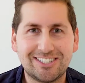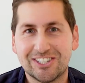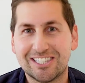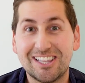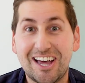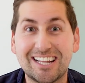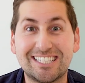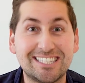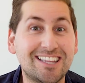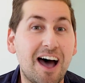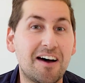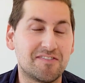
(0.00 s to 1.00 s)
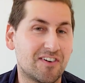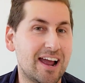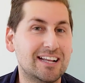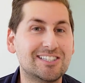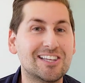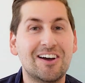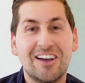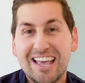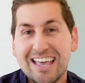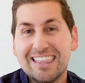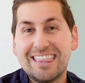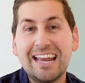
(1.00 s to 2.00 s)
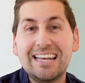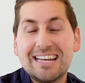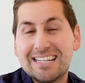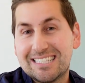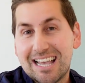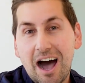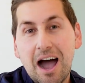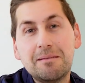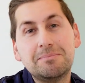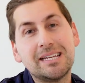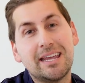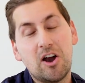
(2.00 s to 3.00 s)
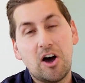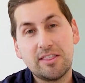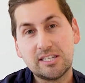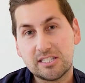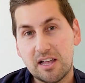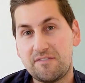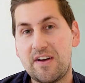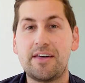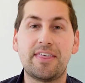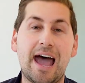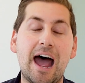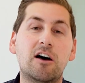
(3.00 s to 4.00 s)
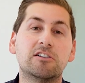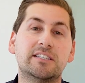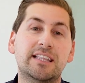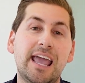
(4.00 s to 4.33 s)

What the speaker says: just a lot of stuff, right? So they needed time to get all the stuff out of the house, and